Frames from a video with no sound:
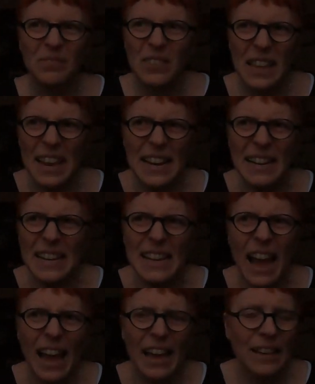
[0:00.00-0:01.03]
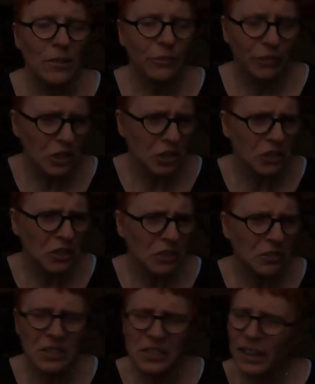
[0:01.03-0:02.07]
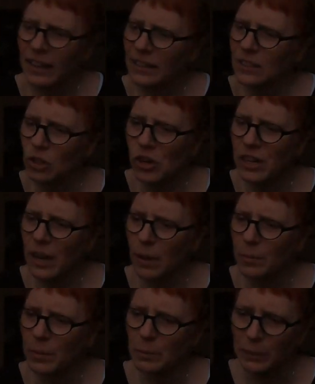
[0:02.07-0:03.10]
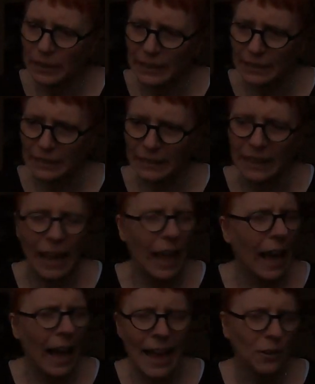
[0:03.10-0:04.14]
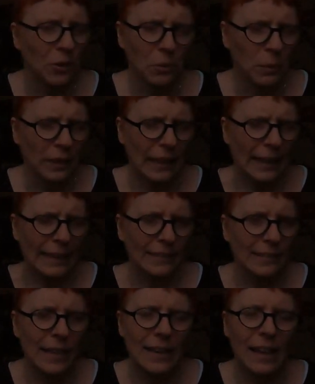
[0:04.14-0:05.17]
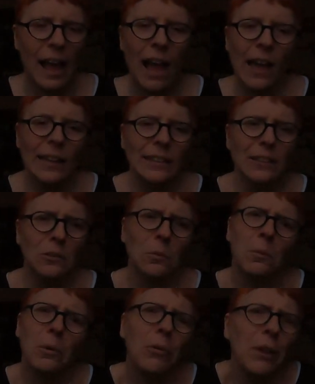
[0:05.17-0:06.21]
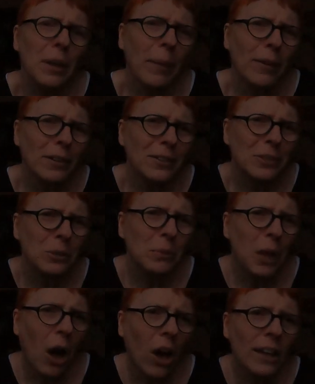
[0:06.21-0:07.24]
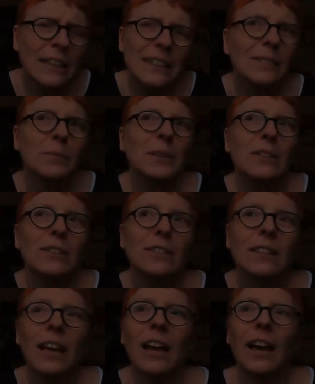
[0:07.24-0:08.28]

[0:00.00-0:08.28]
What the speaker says: Lately, I finish a series and I start it up immediately. I don't know what that is. And I don't worry about it, to be honest, because